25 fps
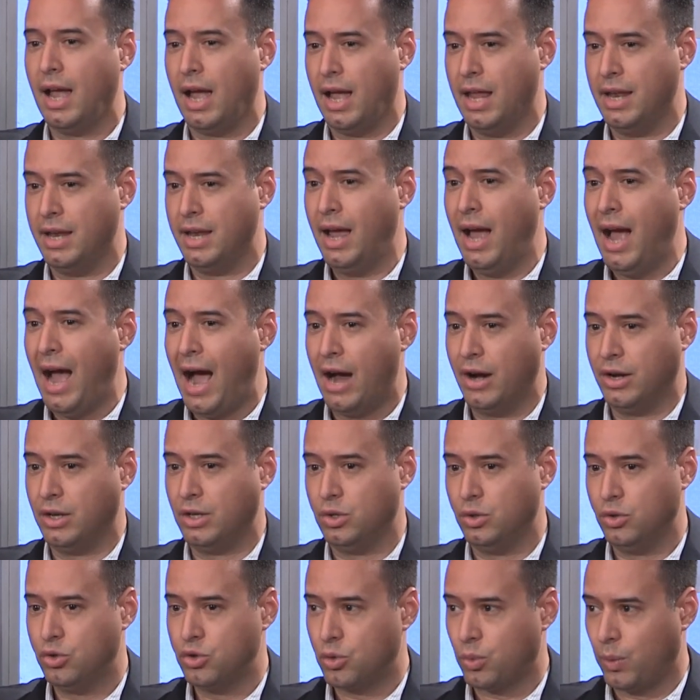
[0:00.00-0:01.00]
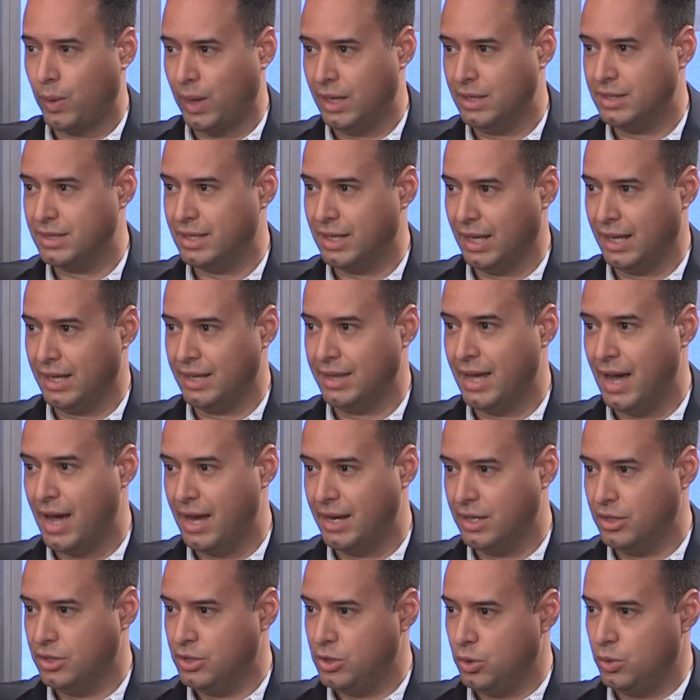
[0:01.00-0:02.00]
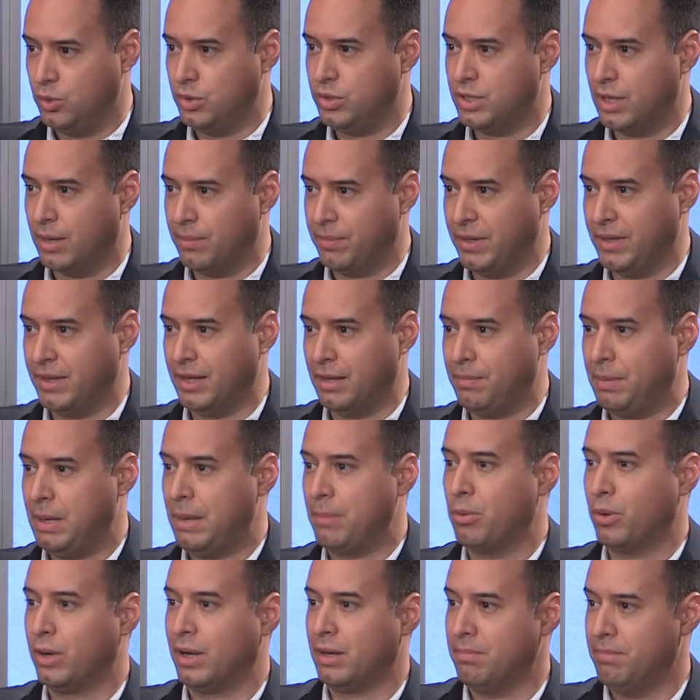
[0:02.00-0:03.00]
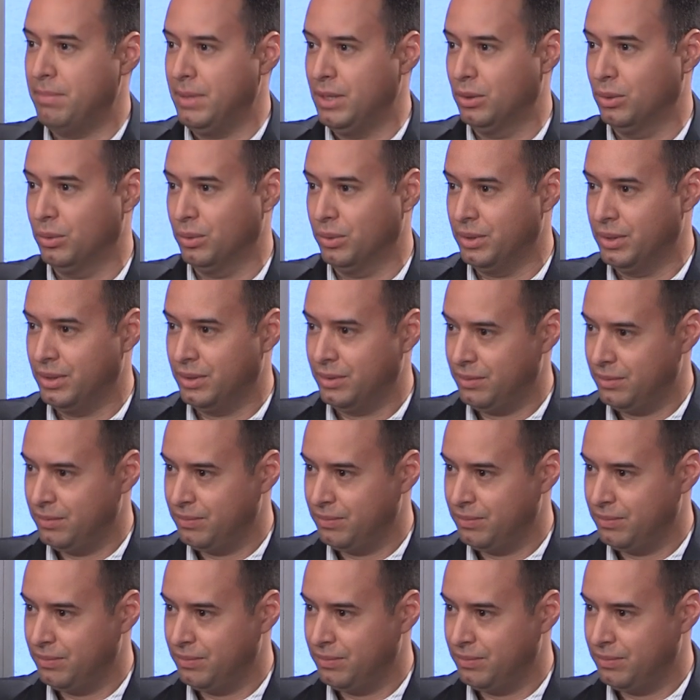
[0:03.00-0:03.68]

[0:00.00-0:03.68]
and how do you translate that into something that people can build?